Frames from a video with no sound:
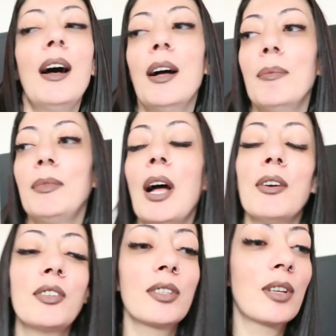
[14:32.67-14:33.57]
Um, no,
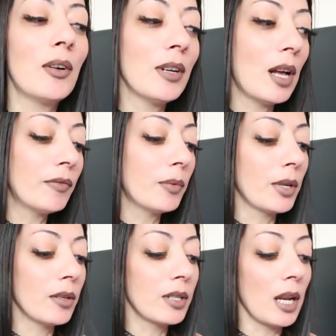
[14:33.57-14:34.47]
I was just going off of
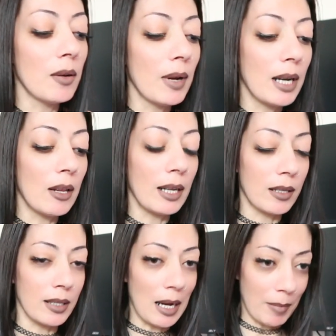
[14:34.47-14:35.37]
what you're saying right now. Like,
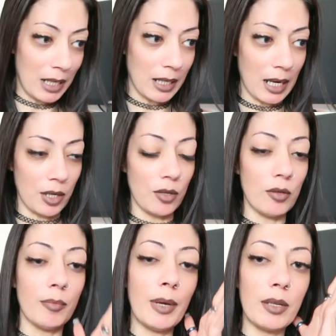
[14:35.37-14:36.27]
does that mean like you
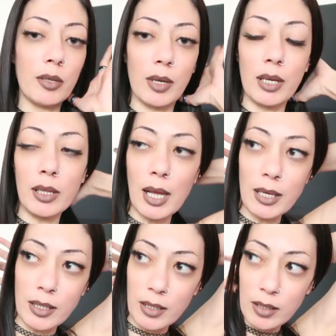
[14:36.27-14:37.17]
do mentoring
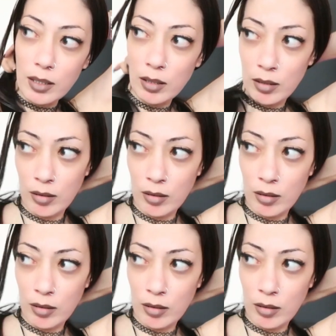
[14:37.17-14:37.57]
classes?